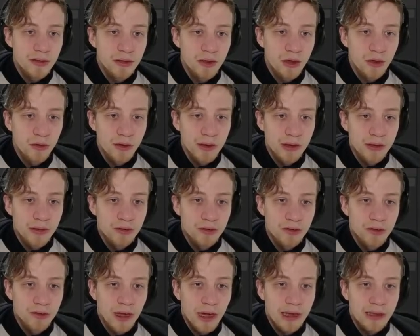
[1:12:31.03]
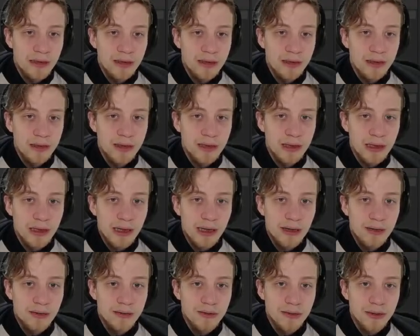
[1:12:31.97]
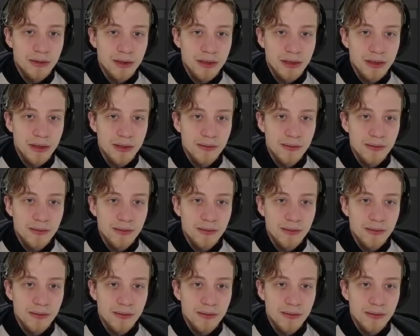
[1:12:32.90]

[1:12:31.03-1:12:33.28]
go into the underground